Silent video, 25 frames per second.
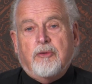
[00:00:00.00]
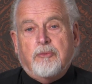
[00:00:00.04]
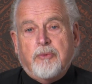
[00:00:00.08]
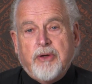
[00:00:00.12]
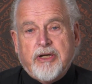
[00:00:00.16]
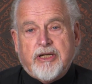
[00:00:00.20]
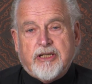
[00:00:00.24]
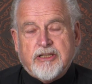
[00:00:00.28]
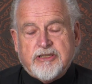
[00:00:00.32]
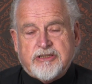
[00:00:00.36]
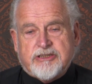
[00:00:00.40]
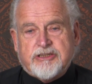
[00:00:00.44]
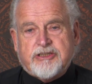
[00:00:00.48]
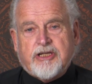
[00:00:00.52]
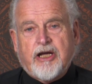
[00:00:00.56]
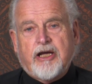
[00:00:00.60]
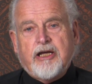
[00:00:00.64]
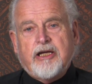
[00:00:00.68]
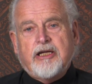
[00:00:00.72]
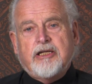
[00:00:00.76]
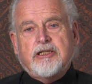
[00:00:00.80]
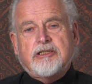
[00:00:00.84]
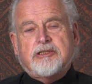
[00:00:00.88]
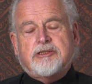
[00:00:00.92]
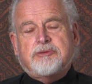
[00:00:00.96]
We can
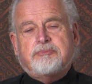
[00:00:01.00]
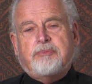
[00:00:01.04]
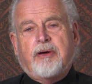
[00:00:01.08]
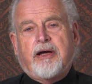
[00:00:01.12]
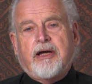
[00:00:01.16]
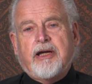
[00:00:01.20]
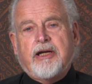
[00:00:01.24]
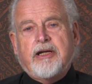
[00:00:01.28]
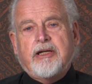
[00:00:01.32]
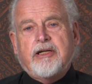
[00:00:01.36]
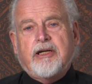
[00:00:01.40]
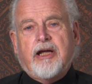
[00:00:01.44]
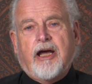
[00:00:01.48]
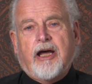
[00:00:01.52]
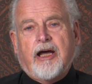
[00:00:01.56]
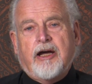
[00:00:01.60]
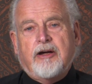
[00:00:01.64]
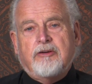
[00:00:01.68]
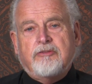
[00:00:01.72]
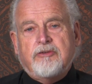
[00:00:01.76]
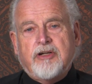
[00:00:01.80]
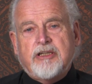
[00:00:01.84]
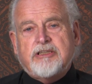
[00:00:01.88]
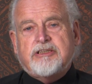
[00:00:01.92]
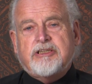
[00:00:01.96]
stay in Spain.
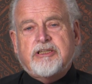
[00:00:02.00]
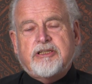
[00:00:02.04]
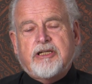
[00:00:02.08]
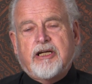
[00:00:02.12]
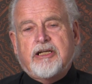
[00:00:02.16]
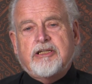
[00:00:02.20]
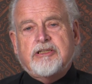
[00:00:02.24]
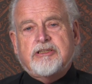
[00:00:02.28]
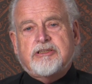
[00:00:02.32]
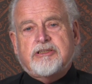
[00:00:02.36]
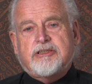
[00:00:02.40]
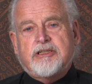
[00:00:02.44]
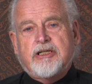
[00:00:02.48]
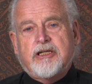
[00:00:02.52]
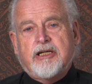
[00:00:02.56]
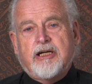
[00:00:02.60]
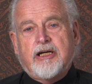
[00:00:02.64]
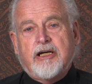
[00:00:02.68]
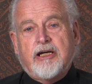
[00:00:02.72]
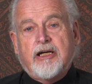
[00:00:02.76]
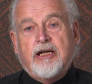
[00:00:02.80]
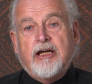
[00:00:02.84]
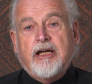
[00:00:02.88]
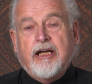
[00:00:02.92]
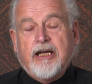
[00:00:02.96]
Our
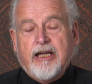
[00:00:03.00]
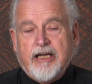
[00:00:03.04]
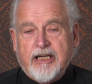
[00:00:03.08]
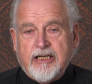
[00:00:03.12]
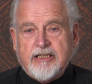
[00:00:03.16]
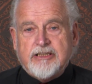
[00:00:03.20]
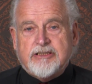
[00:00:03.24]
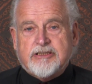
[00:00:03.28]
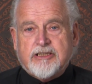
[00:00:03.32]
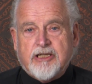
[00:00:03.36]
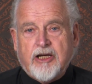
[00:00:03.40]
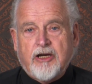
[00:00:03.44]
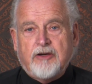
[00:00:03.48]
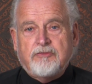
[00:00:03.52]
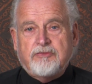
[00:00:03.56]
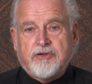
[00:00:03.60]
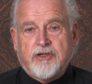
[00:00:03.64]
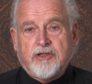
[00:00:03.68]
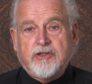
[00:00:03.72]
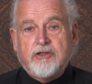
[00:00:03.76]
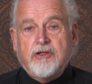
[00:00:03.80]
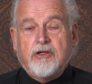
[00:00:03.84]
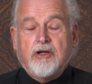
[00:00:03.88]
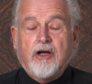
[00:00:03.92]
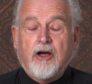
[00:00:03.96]
residencia is
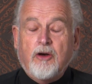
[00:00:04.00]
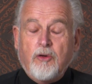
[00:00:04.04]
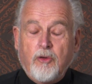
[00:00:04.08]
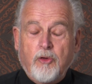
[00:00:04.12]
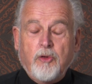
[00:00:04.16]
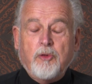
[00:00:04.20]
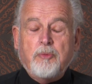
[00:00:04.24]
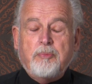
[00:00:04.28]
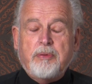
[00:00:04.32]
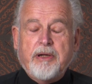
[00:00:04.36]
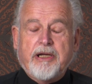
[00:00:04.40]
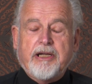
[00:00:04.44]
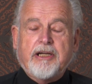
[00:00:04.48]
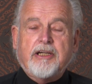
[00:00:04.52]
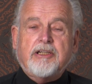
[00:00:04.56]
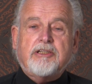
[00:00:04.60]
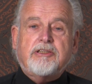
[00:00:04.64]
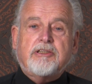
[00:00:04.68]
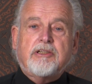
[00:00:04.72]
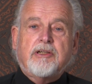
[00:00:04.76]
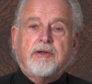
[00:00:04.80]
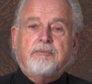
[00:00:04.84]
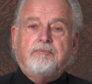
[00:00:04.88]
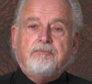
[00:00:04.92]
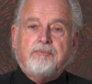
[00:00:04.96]
covered,
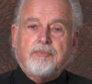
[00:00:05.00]
albeit